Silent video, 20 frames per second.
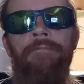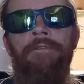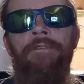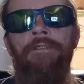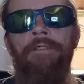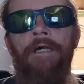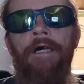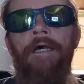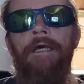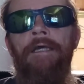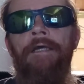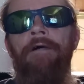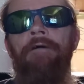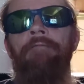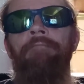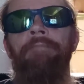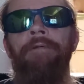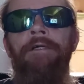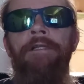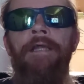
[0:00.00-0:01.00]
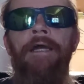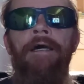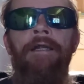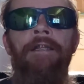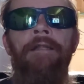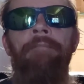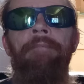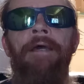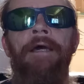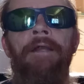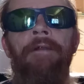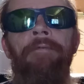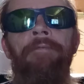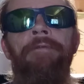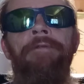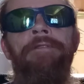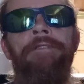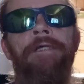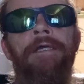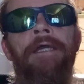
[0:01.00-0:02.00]
today I've been out and about on
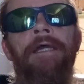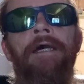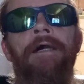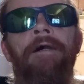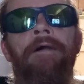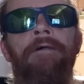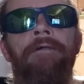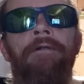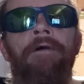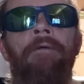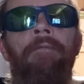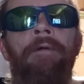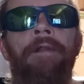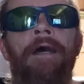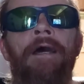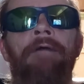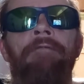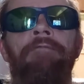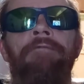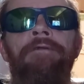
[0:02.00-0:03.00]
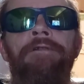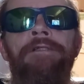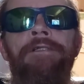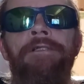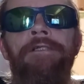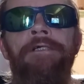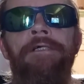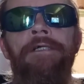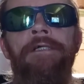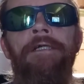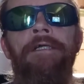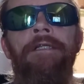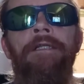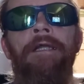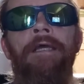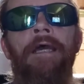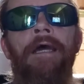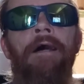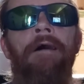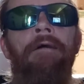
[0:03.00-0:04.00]
the town. I went over and seen
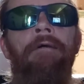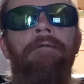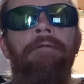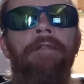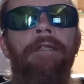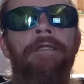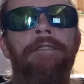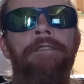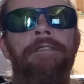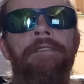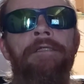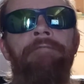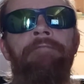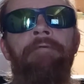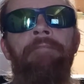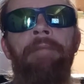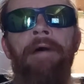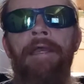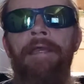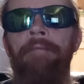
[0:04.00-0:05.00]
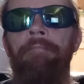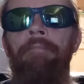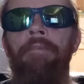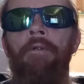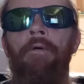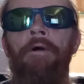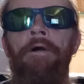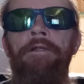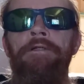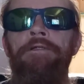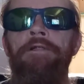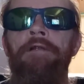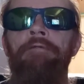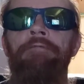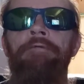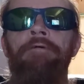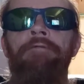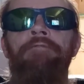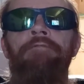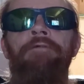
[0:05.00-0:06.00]
our legend of a mate, Blind
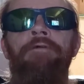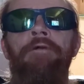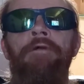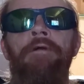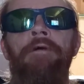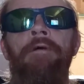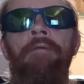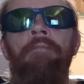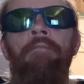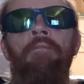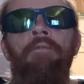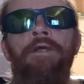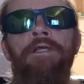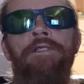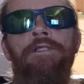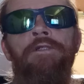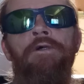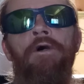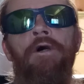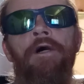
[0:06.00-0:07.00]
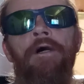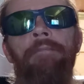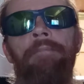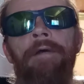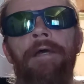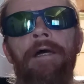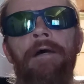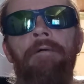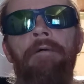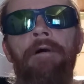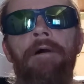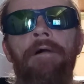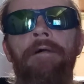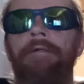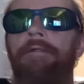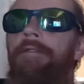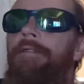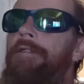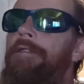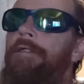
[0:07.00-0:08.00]
Trevor from Wicks Tyre Power.
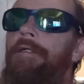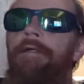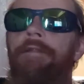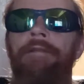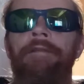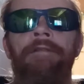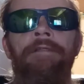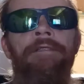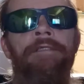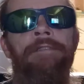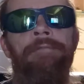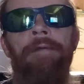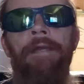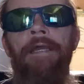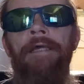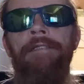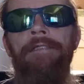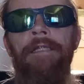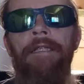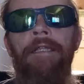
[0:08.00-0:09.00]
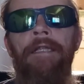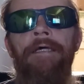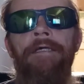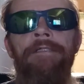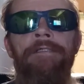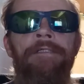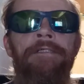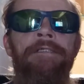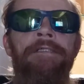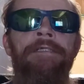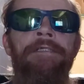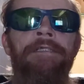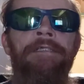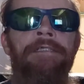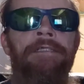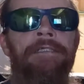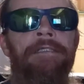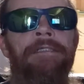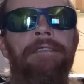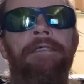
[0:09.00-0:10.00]
This man's a legend.
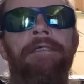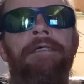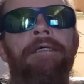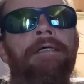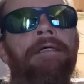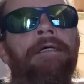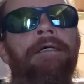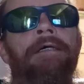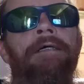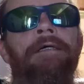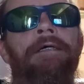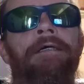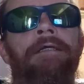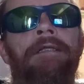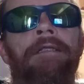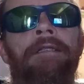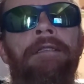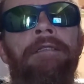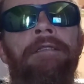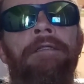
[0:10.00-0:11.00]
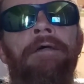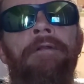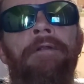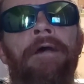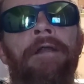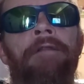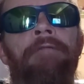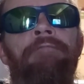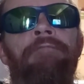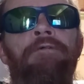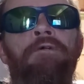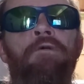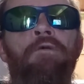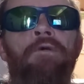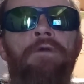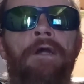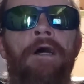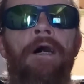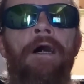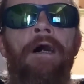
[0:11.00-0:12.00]
He's donated fuel
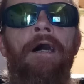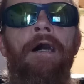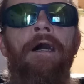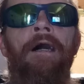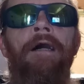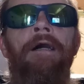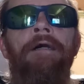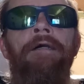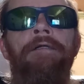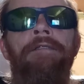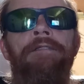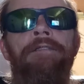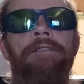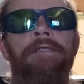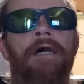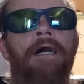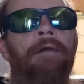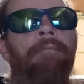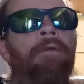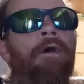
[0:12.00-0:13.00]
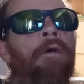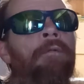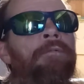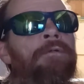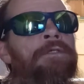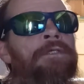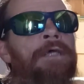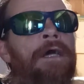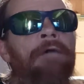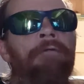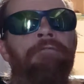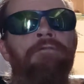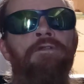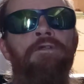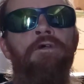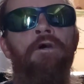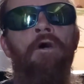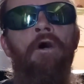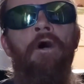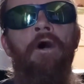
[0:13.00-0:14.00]
cards, um, helped us out
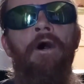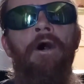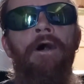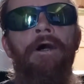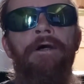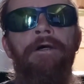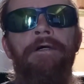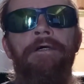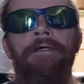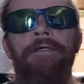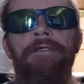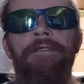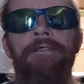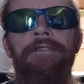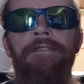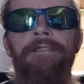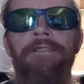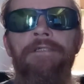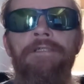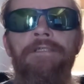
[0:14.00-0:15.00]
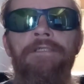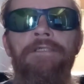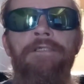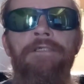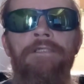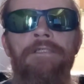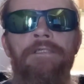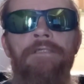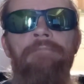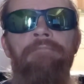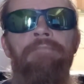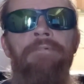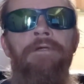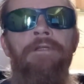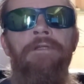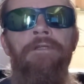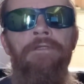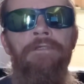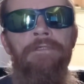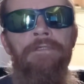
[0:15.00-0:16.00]
with tyres, just been